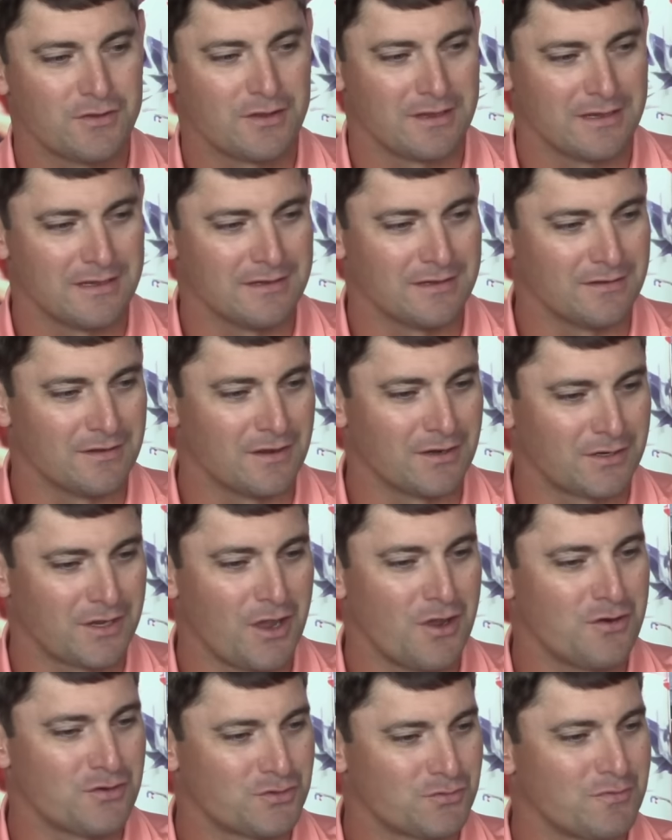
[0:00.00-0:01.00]
can a
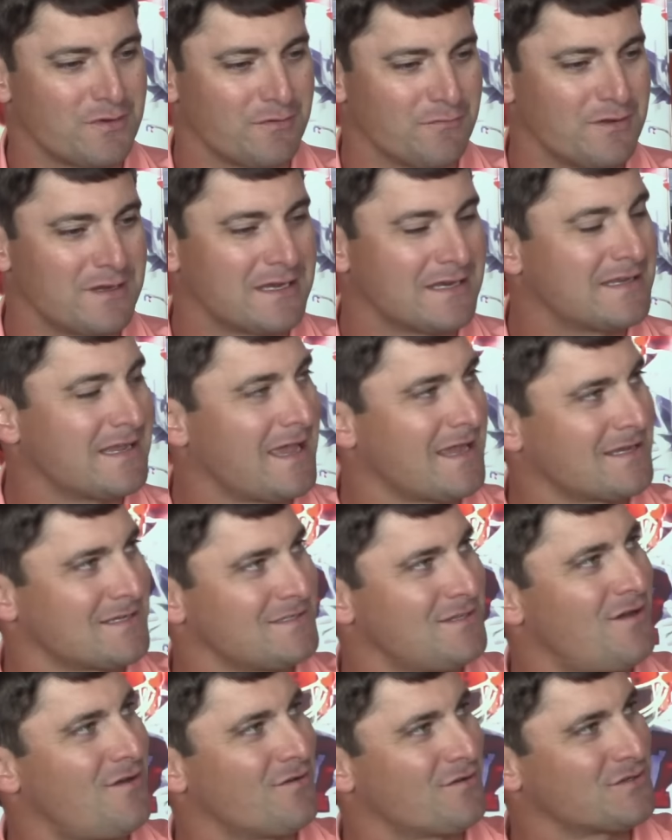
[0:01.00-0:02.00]
coach we, we can take as
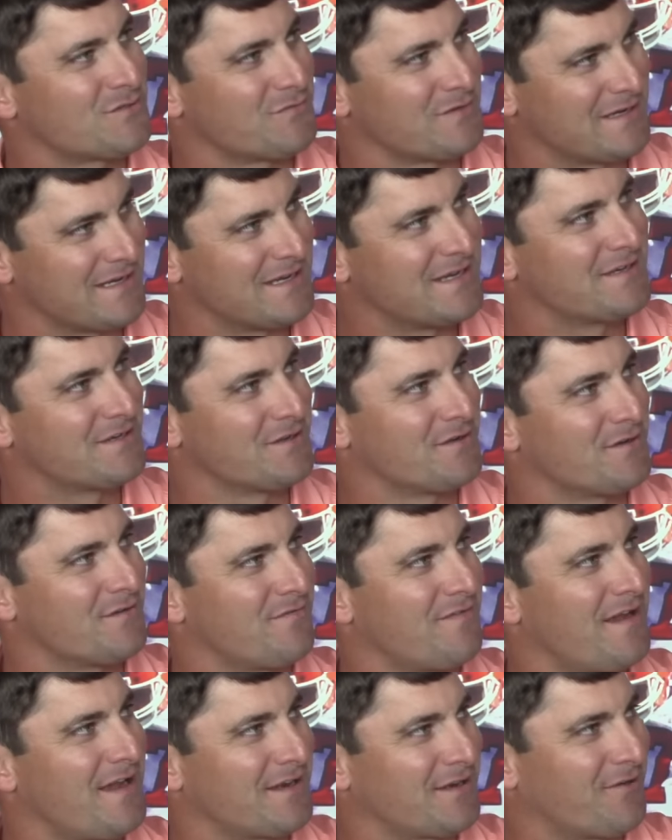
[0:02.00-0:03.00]
long as we need to to
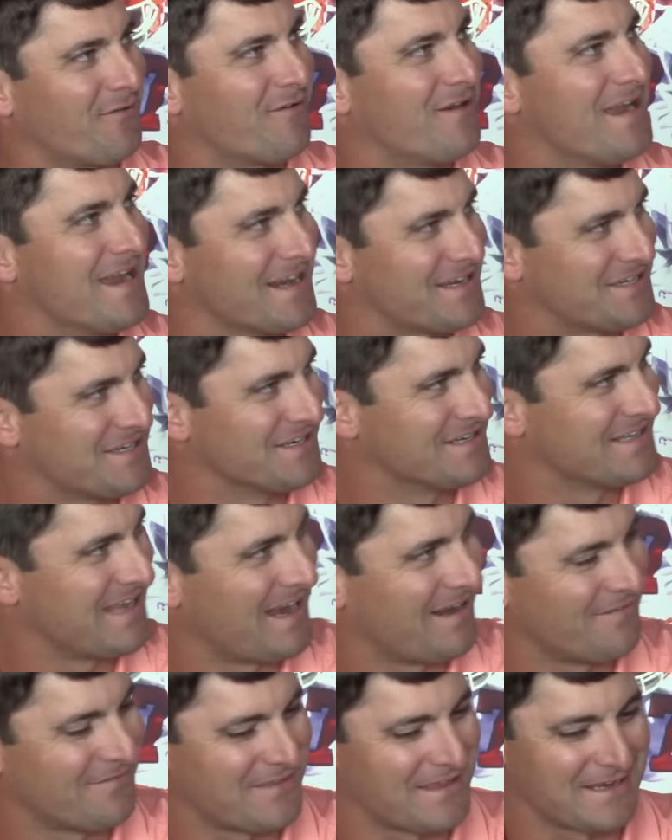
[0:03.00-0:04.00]
find corrections. I
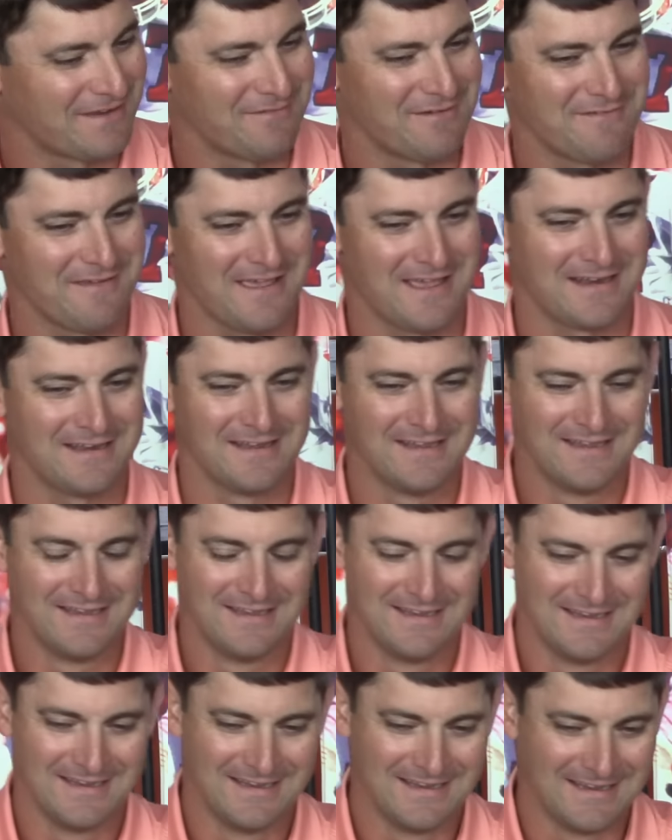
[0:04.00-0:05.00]
don't think we've had
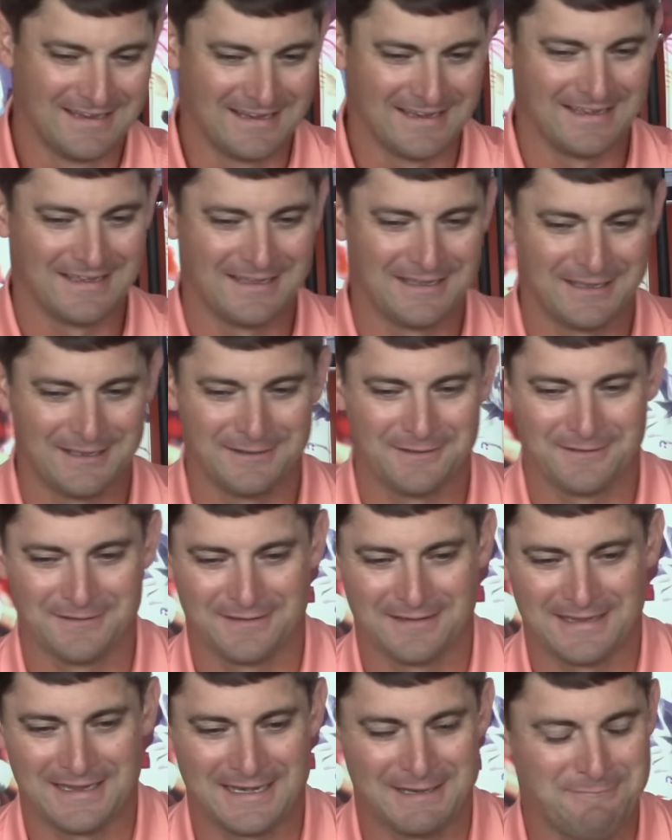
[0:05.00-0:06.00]
uh,
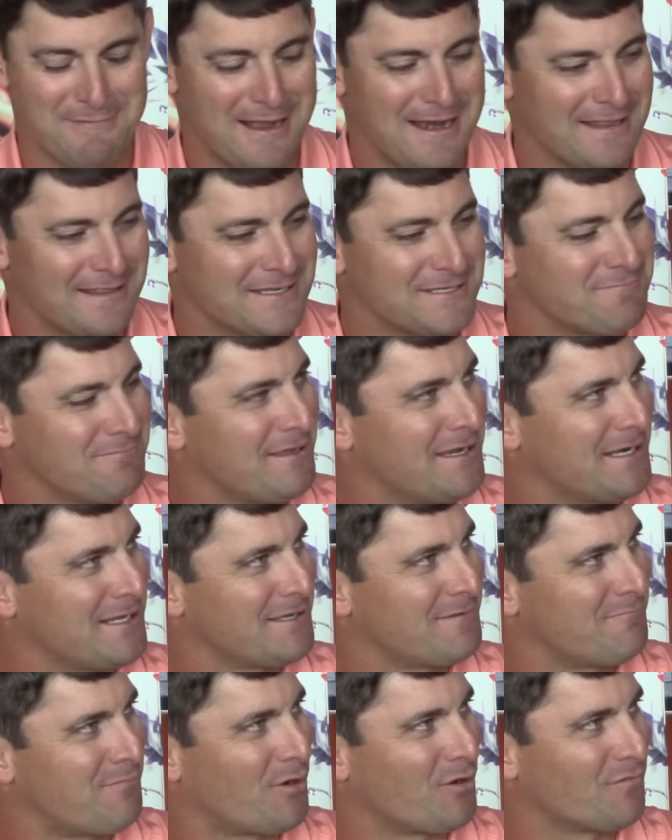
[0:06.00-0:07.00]
anybody that's played a
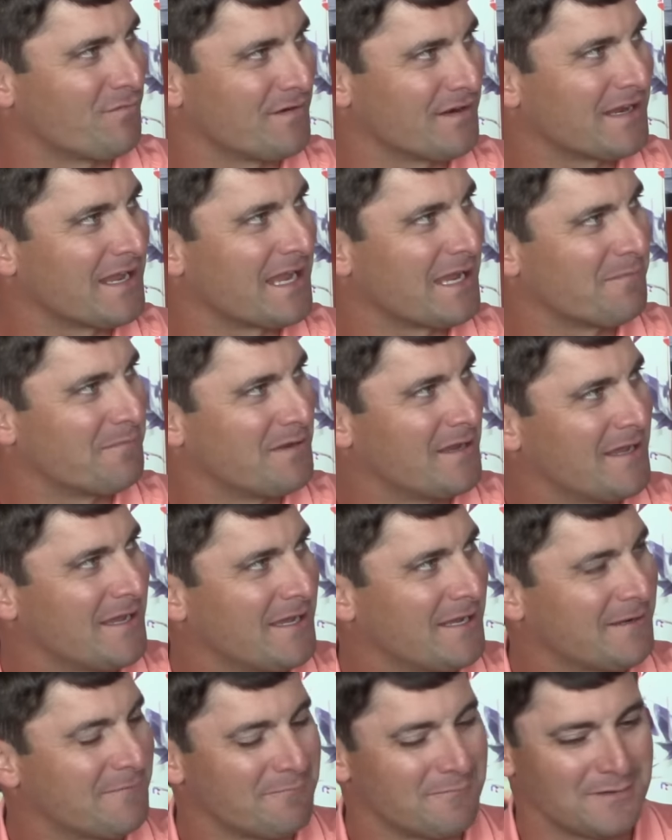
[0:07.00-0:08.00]
perfect game
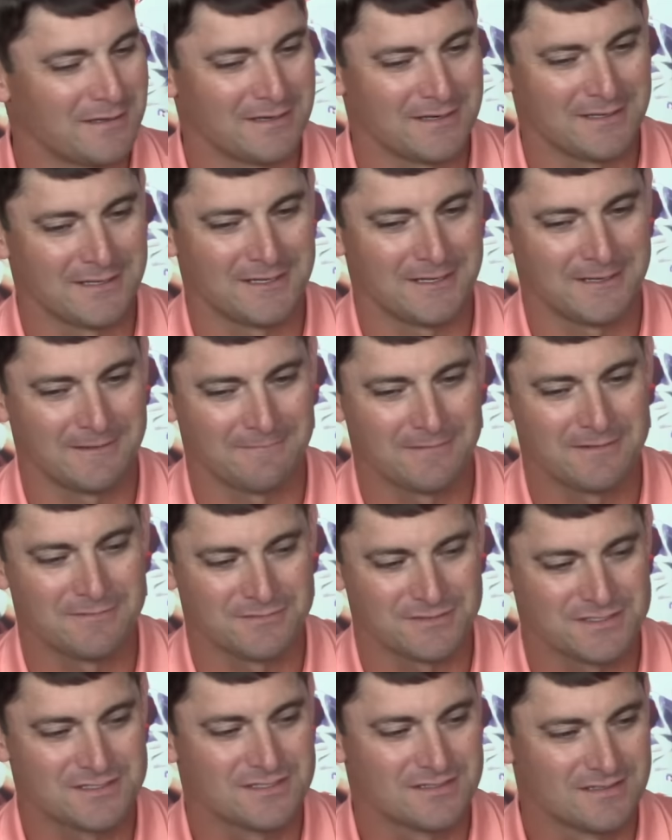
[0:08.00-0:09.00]
yet, but it
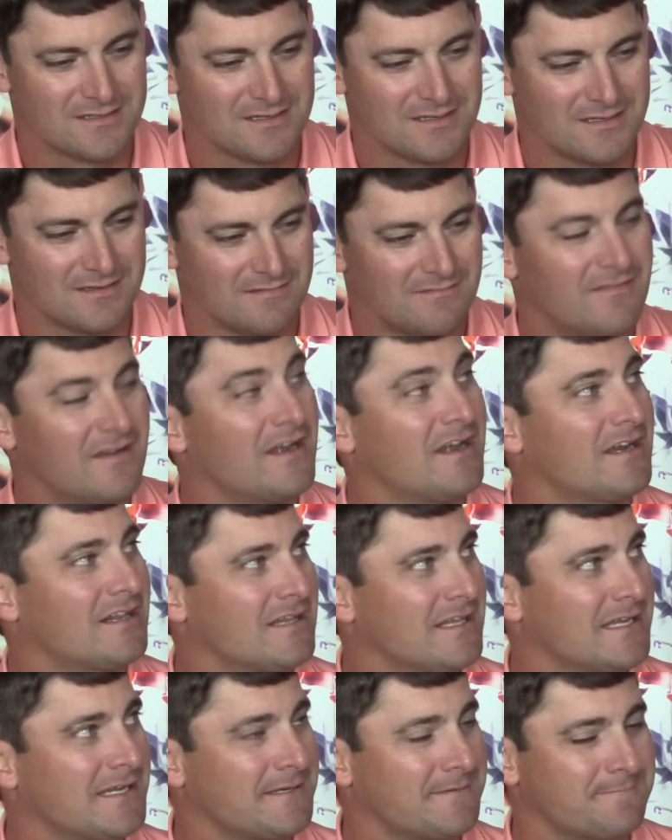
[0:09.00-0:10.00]
was very
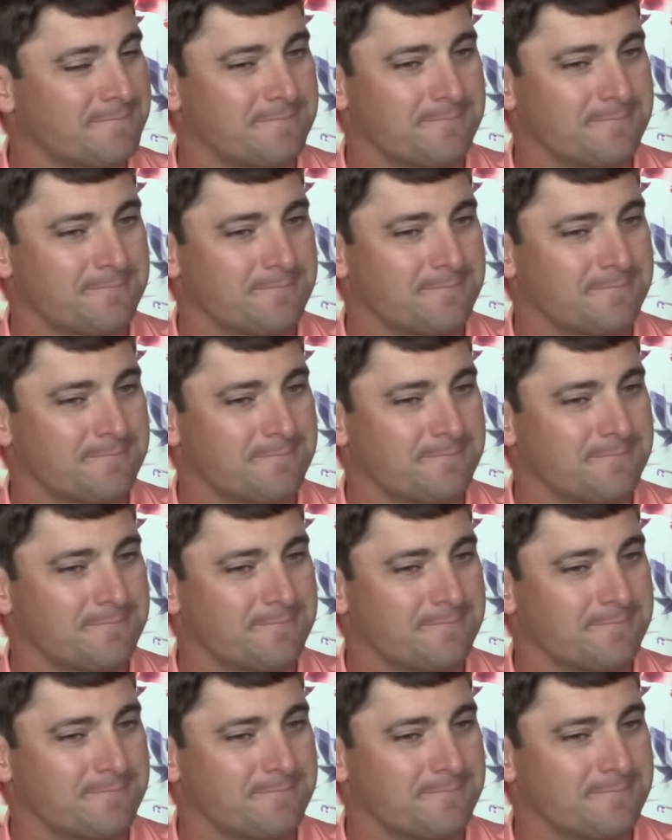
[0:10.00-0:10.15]
clean.